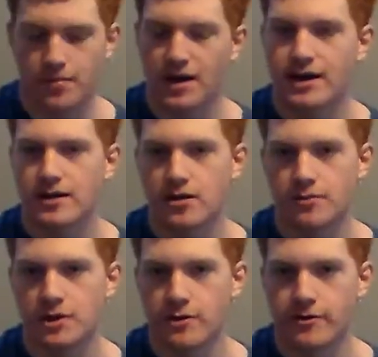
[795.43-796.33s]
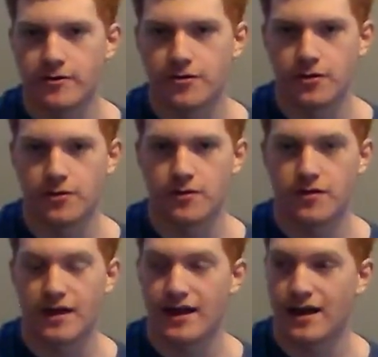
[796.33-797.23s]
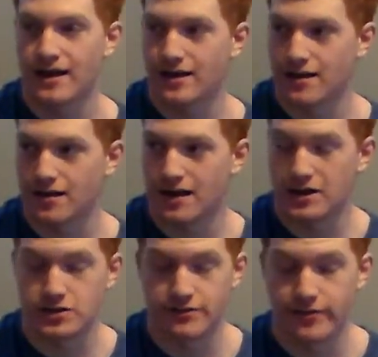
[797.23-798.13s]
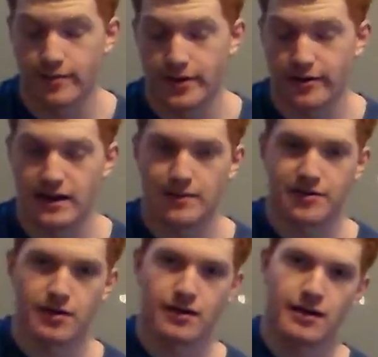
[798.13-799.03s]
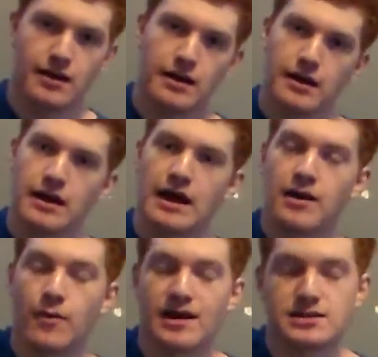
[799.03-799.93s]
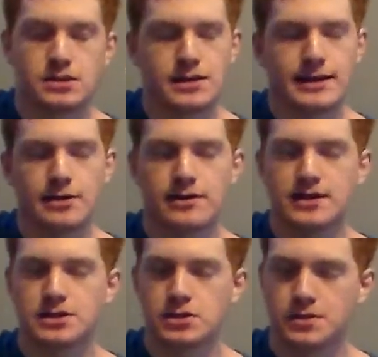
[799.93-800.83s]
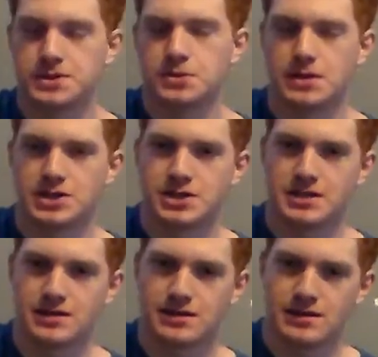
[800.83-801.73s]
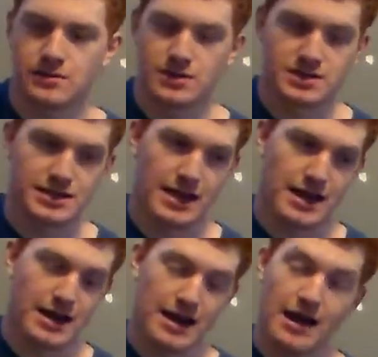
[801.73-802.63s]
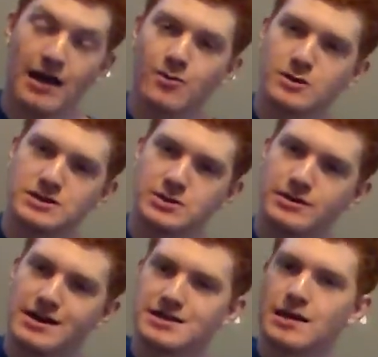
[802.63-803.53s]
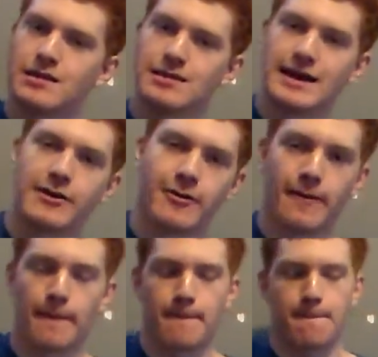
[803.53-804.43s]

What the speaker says: buying a computer soon that I can actually run better games on. Anyways, thank you guys so much for watching once again, and I will see you guys later.